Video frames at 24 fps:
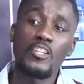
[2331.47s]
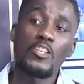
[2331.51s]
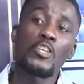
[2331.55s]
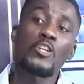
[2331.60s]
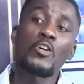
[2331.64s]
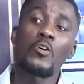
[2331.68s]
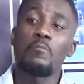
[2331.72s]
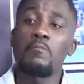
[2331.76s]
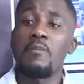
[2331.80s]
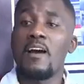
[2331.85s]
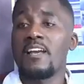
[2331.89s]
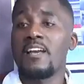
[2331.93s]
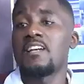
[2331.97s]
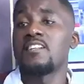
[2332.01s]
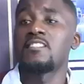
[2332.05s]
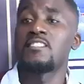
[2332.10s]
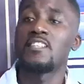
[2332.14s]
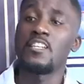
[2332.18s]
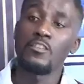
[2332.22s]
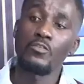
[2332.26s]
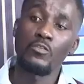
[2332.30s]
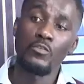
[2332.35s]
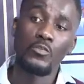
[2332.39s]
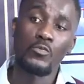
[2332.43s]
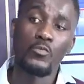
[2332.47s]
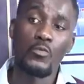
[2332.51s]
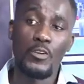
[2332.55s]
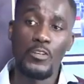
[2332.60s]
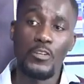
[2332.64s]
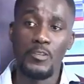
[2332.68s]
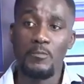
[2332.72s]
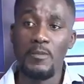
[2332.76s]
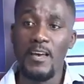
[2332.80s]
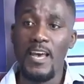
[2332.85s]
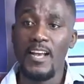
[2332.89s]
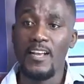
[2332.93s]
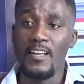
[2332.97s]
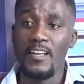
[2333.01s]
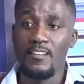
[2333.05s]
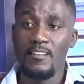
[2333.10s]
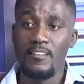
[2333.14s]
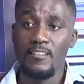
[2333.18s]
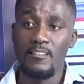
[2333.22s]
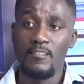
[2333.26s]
can you go back and take those words back?